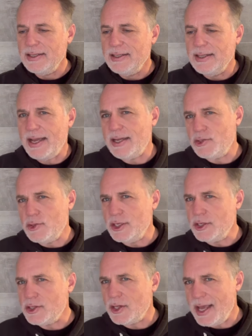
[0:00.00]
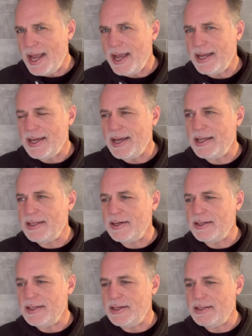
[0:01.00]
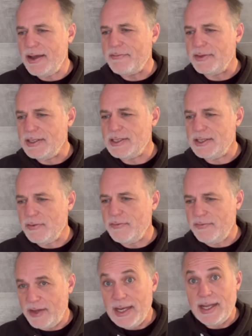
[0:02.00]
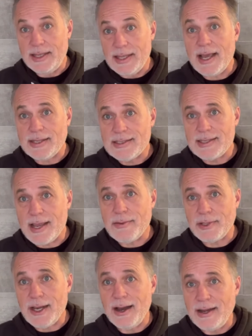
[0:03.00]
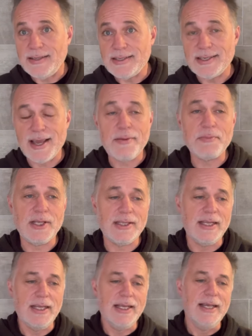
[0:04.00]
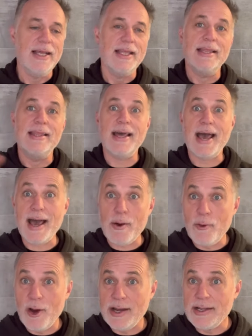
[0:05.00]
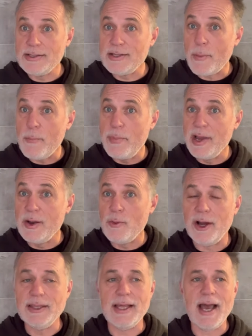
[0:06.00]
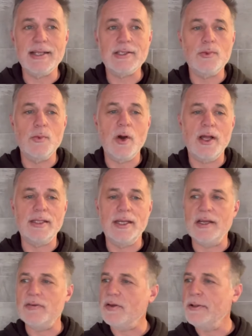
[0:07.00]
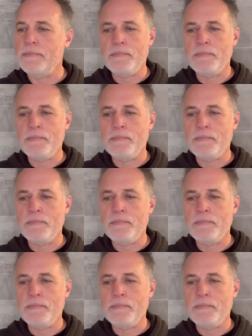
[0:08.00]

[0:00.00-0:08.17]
like a traditional handgun. They're, they're definitely still fitting that same concept. And that one is the big one. That's one that if